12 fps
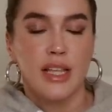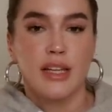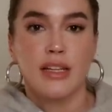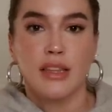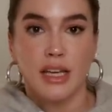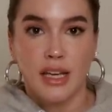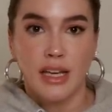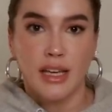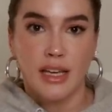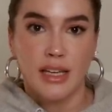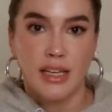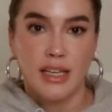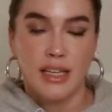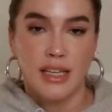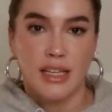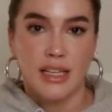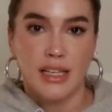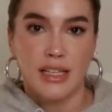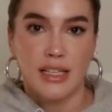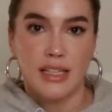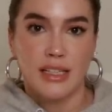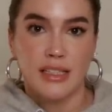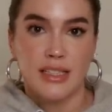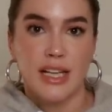Suddenly
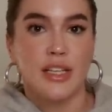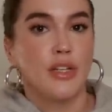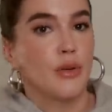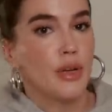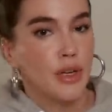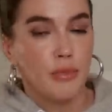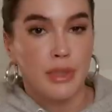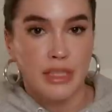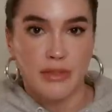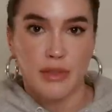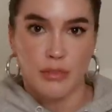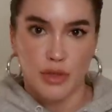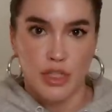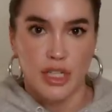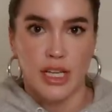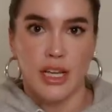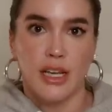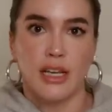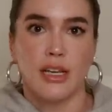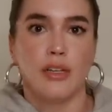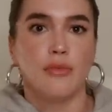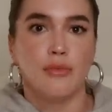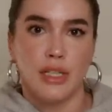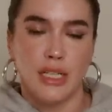he said, You know, I don't believe in abortion
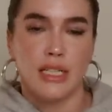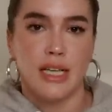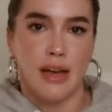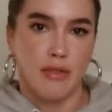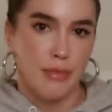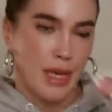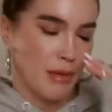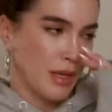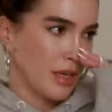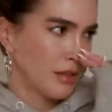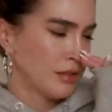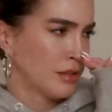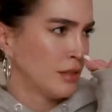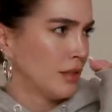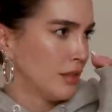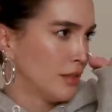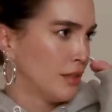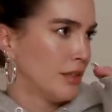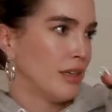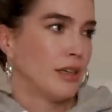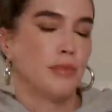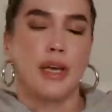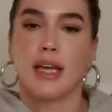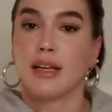and you need to have the baby.
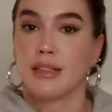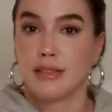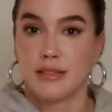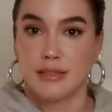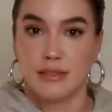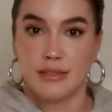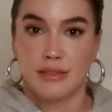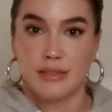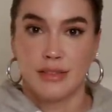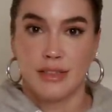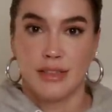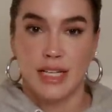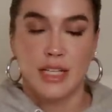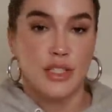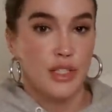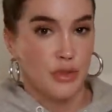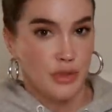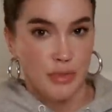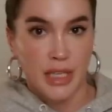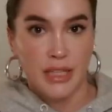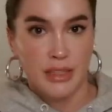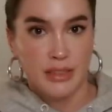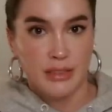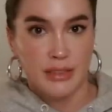I'm like, Excuse
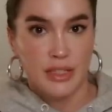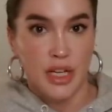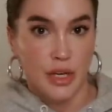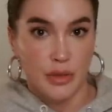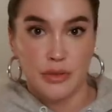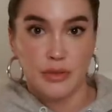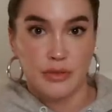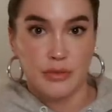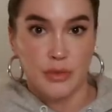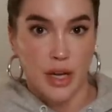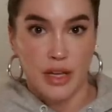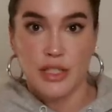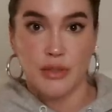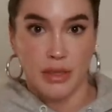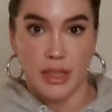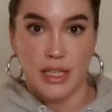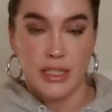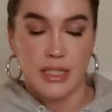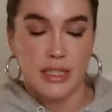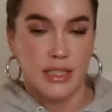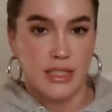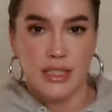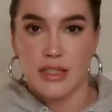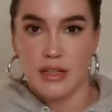me? No, we're not doing this.
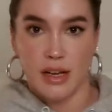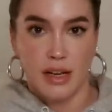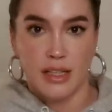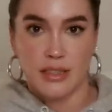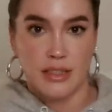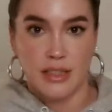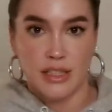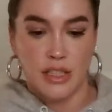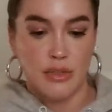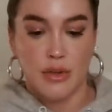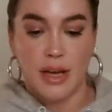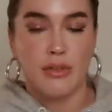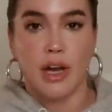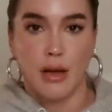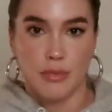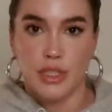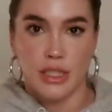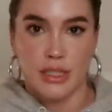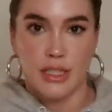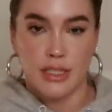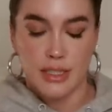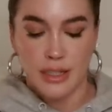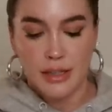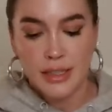This is not, you don't have an option in
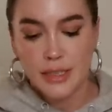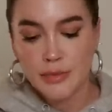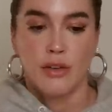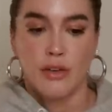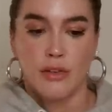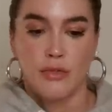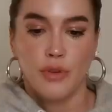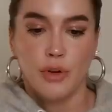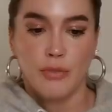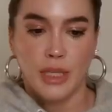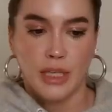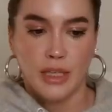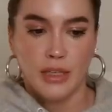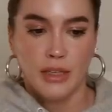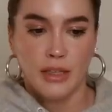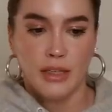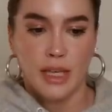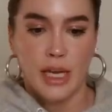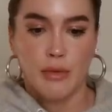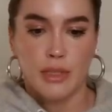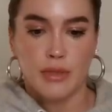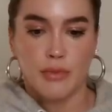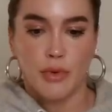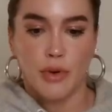this for me, it
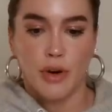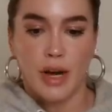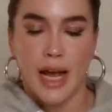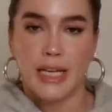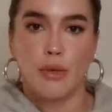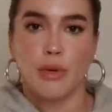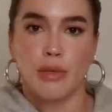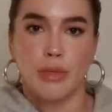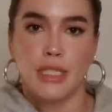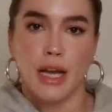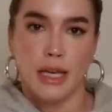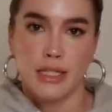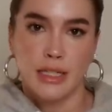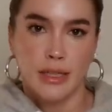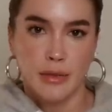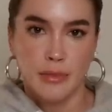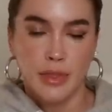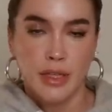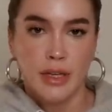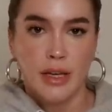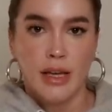was more I didn't want to be tied to him.